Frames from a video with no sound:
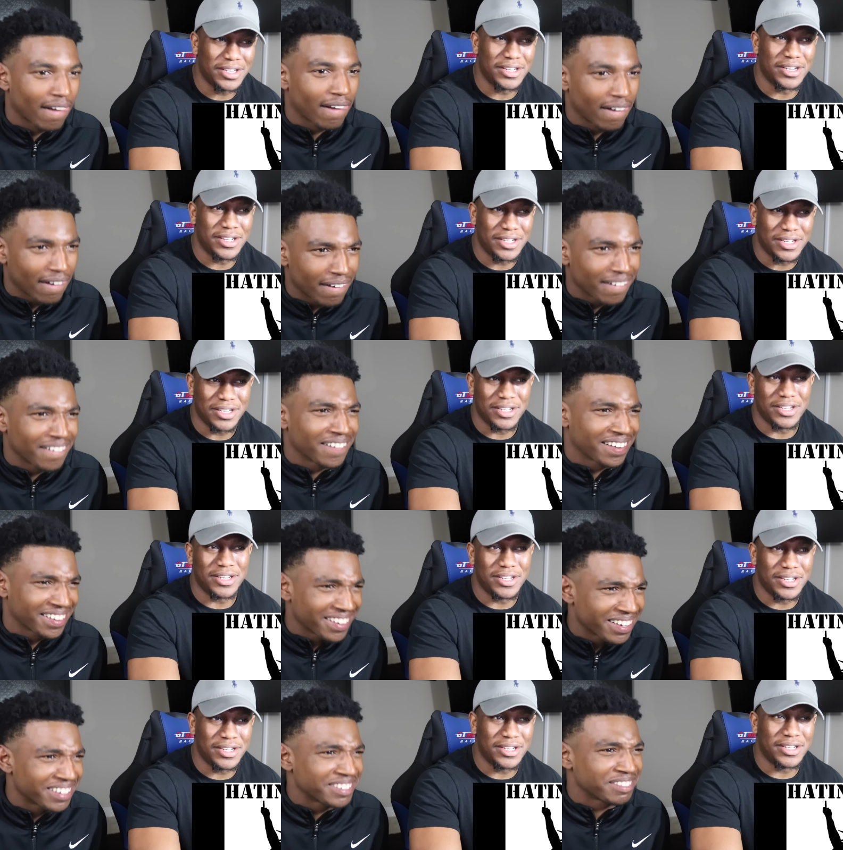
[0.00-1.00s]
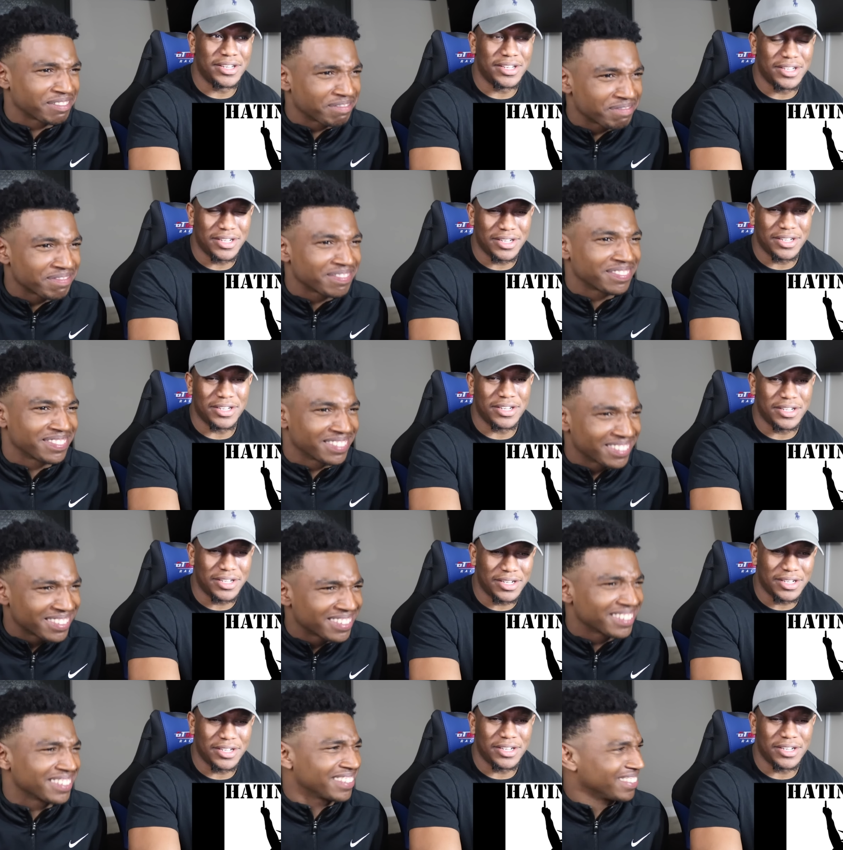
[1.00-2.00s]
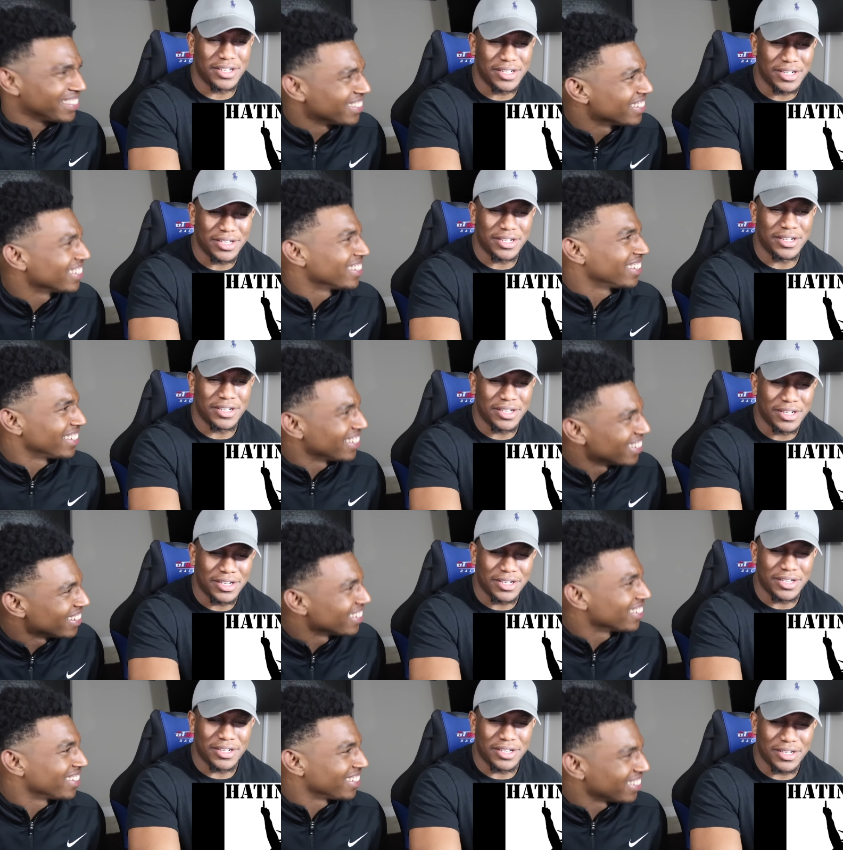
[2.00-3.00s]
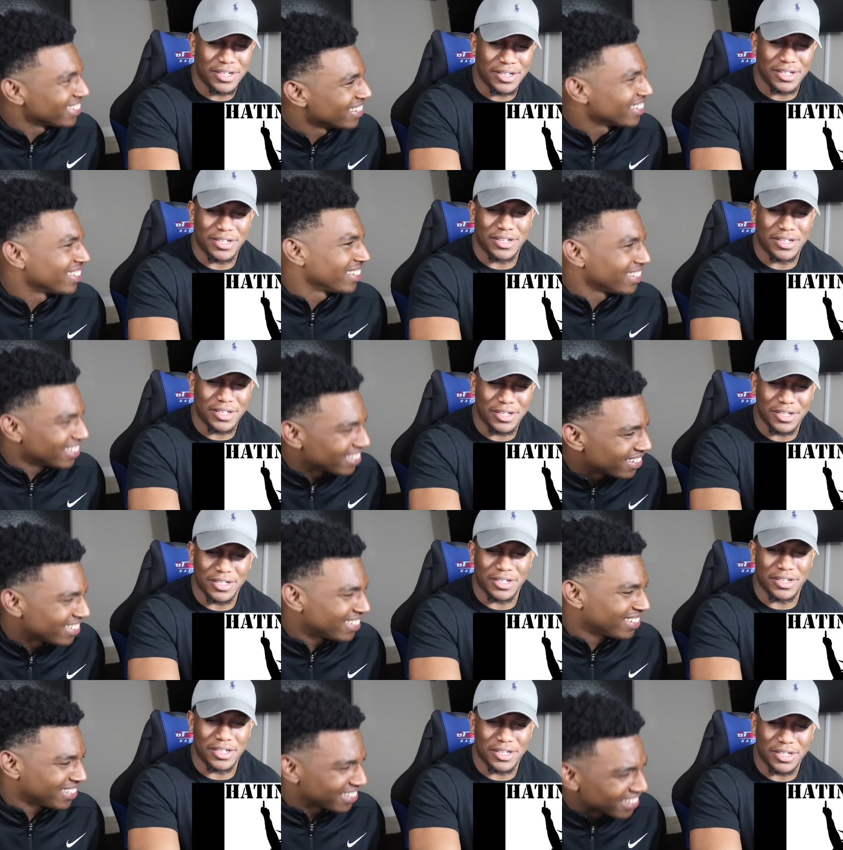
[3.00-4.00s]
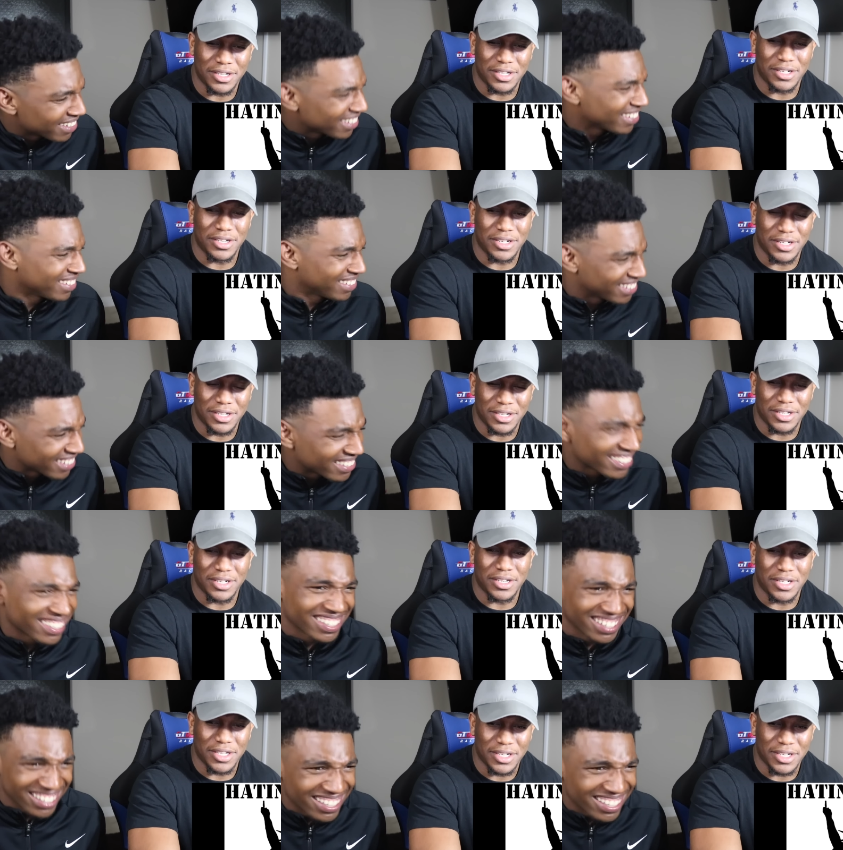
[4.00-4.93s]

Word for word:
Speaker 1: Why do y'all niggas stay hating? All of y'all, all of y'all hating. All of y'all niggas is hating. Why do y'all niggas stay hating?